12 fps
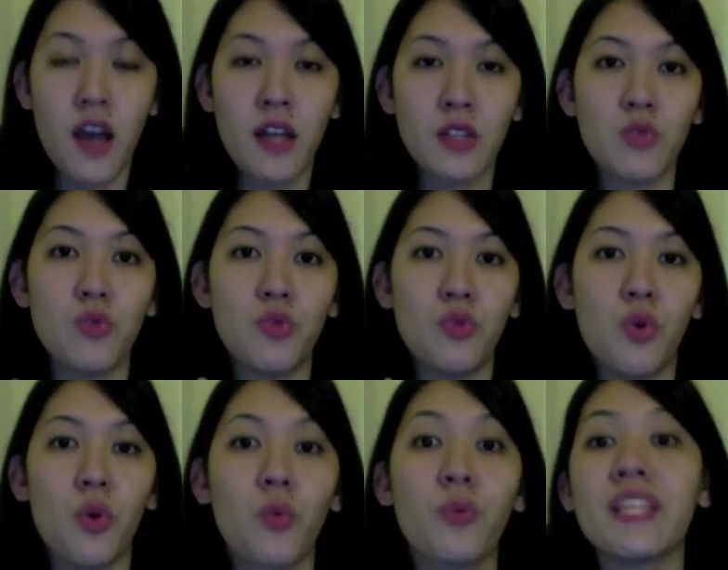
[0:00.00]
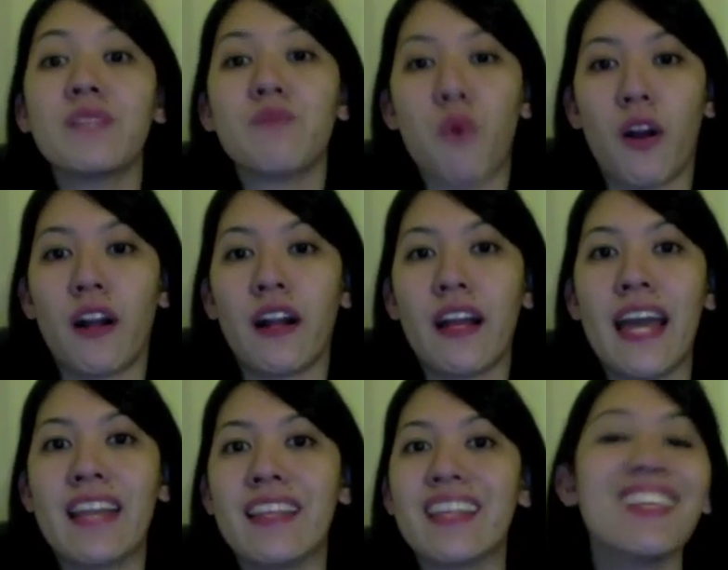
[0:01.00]
to read more.
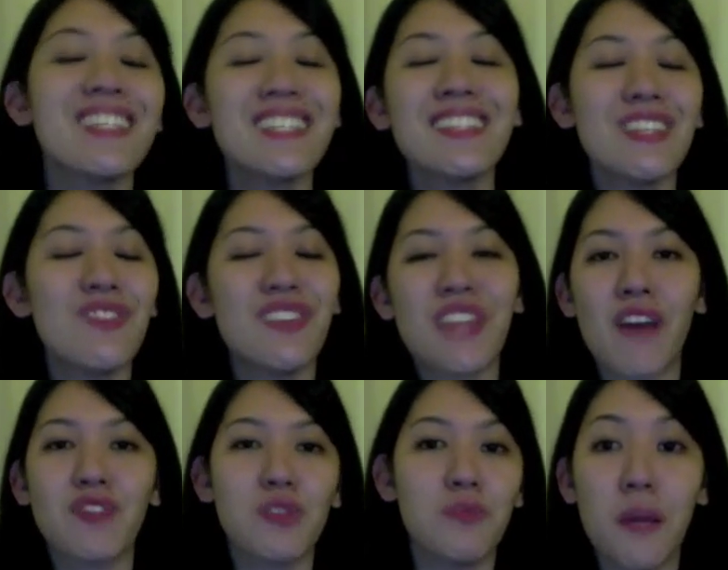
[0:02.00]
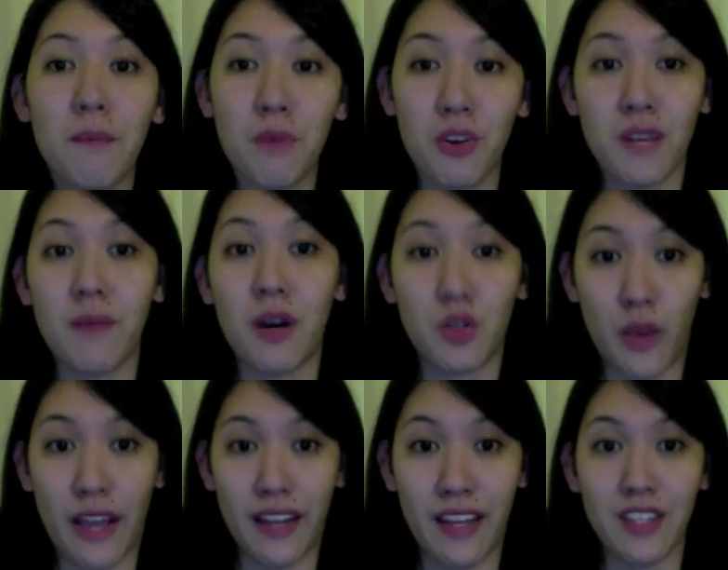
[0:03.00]
And it doesn't even have to be a book about
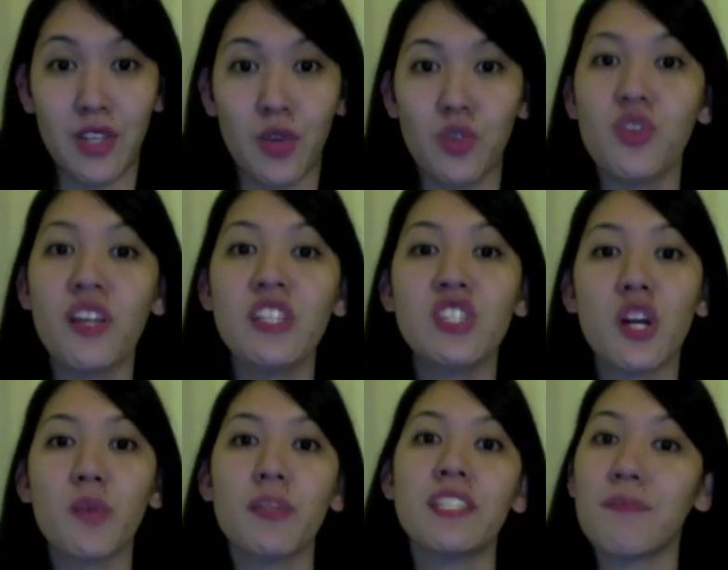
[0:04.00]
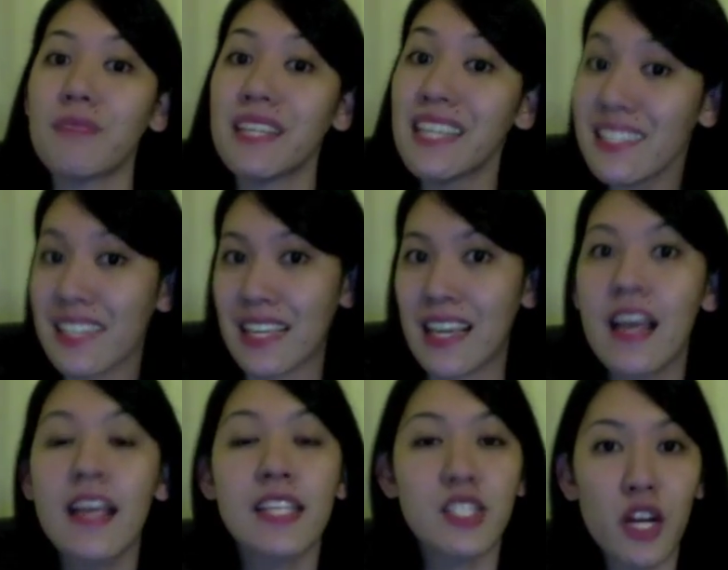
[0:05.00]
writing. You can start with something easy.
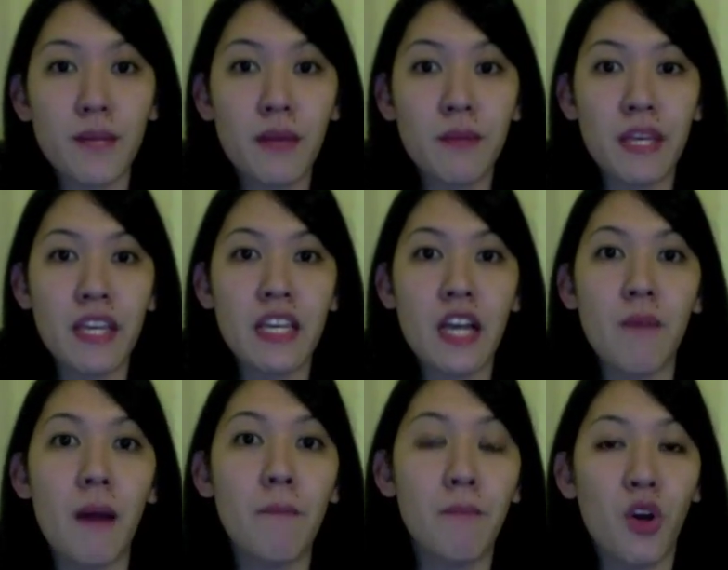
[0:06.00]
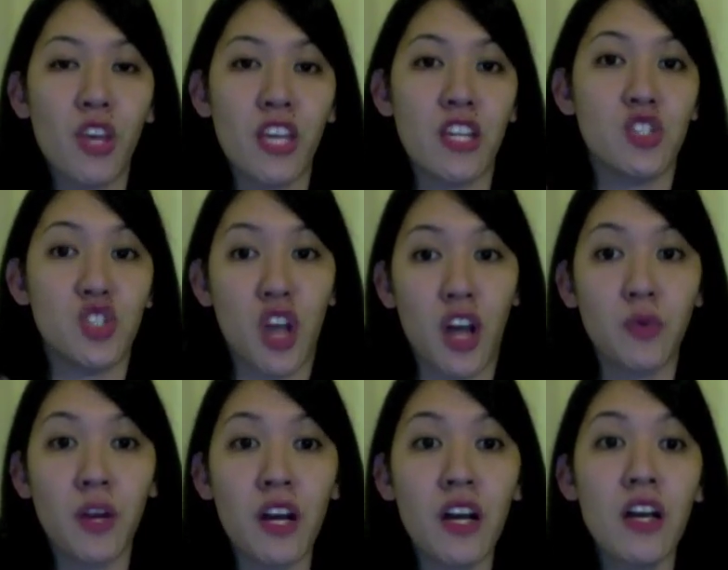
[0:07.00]
Start by picking up a book in a
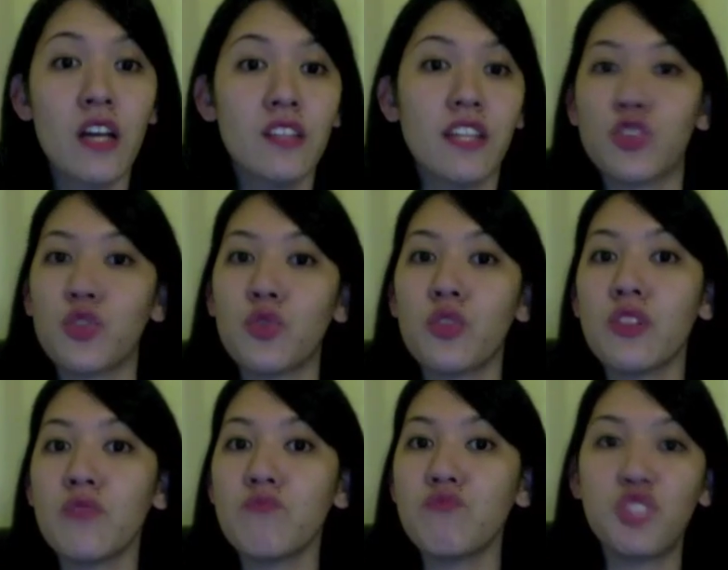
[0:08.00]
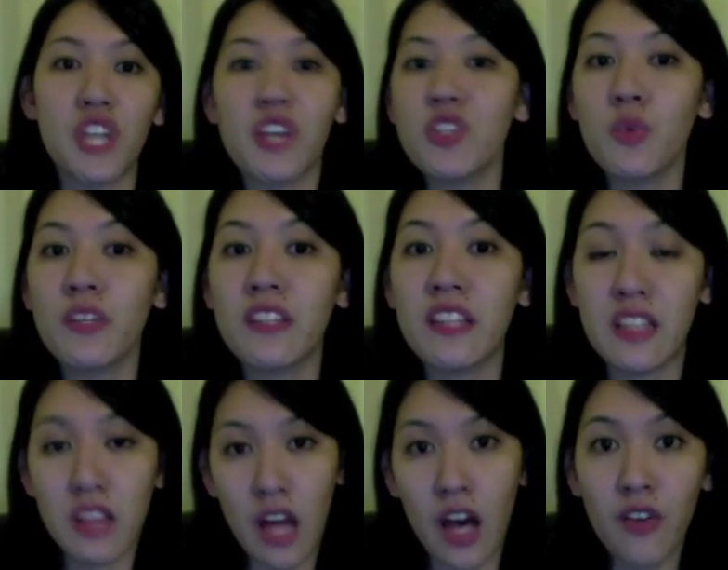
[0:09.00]
genre that you genuinely
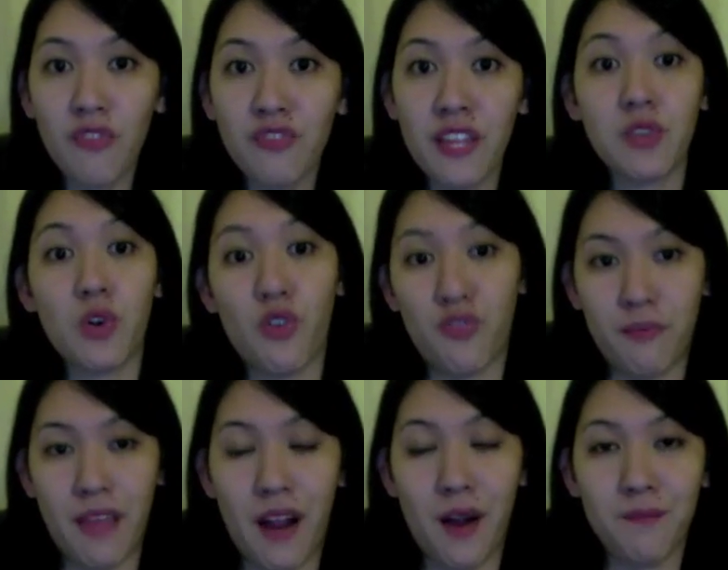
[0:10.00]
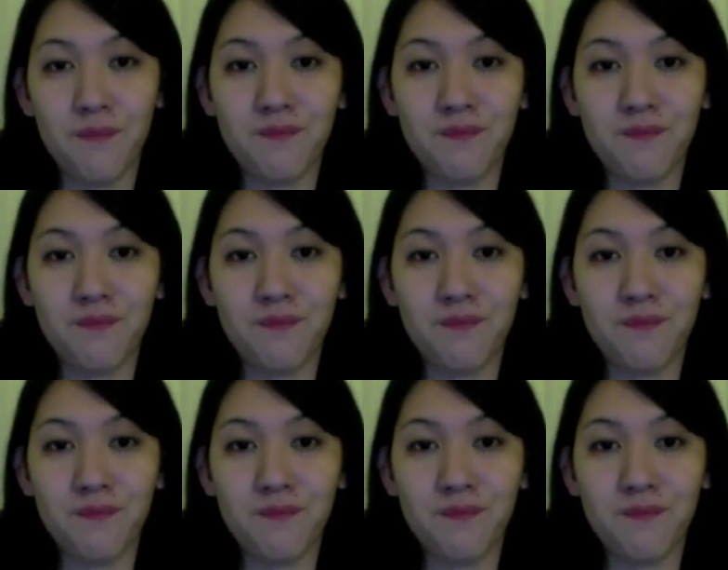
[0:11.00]
love, then go from there.